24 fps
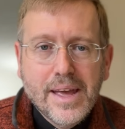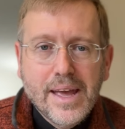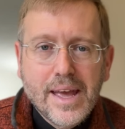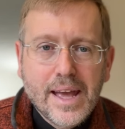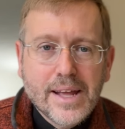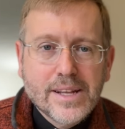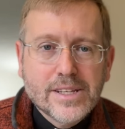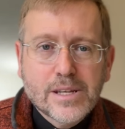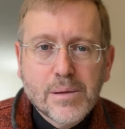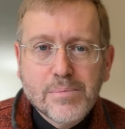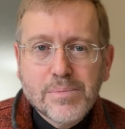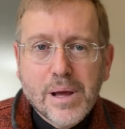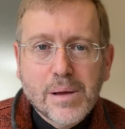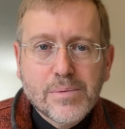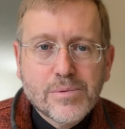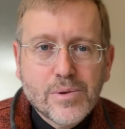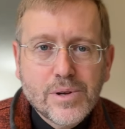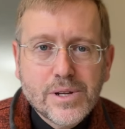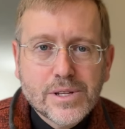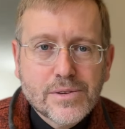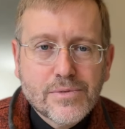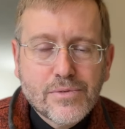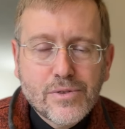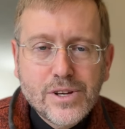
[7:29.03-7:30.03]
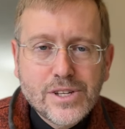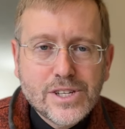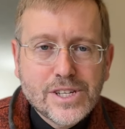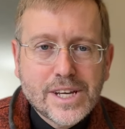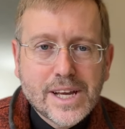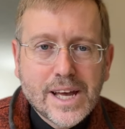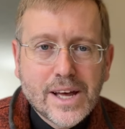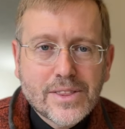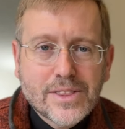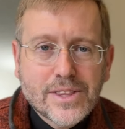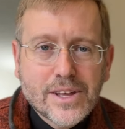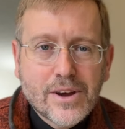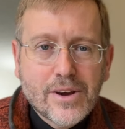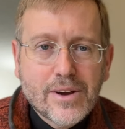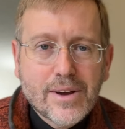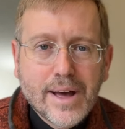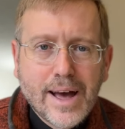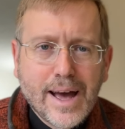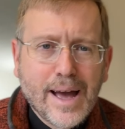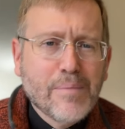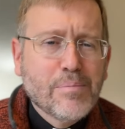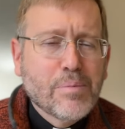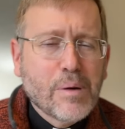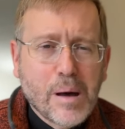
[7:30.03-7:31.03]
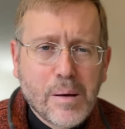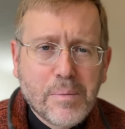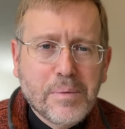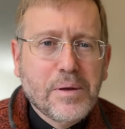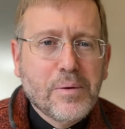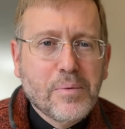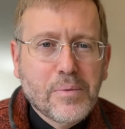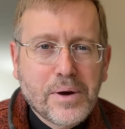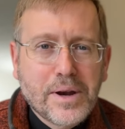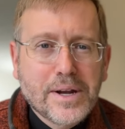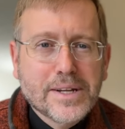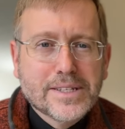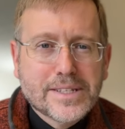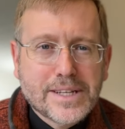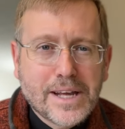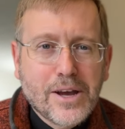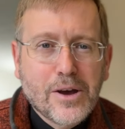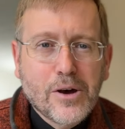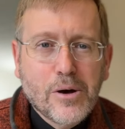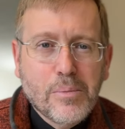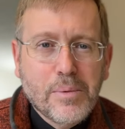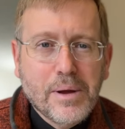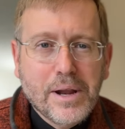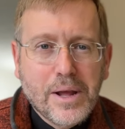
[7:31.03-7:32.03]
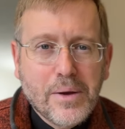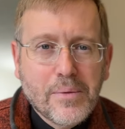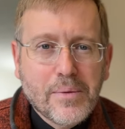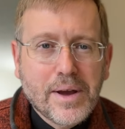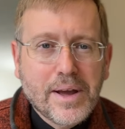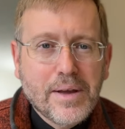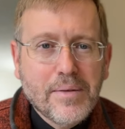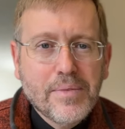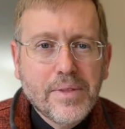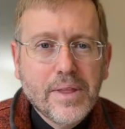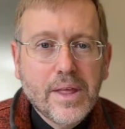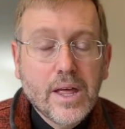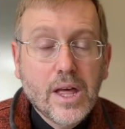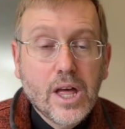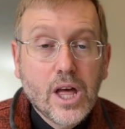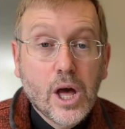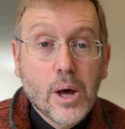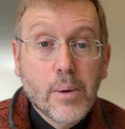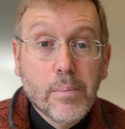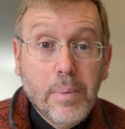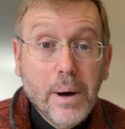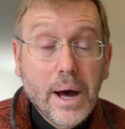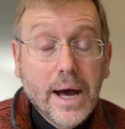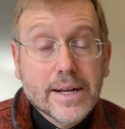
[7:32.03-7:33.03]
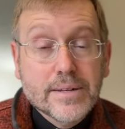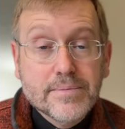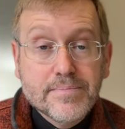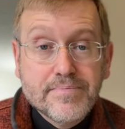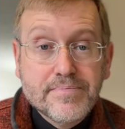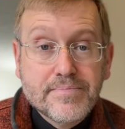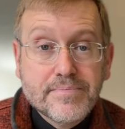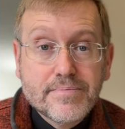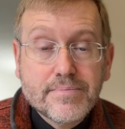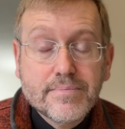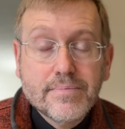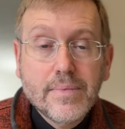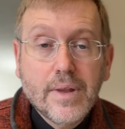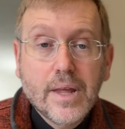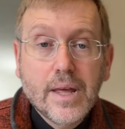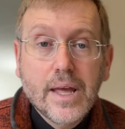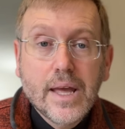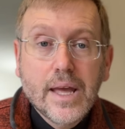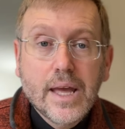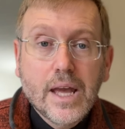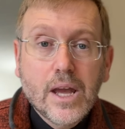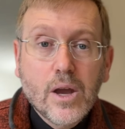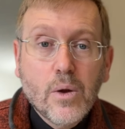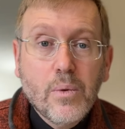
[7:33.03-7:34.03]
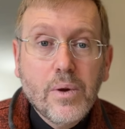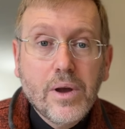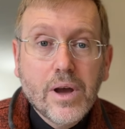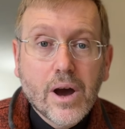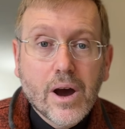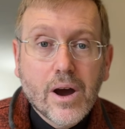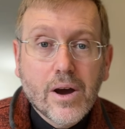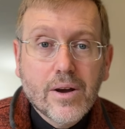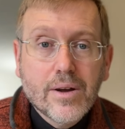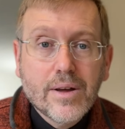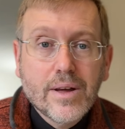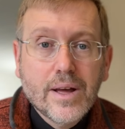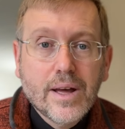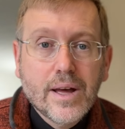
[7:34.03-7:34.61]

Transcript: And sometimes when it's freezing out there, I probably want to stay home anyway. But here we are.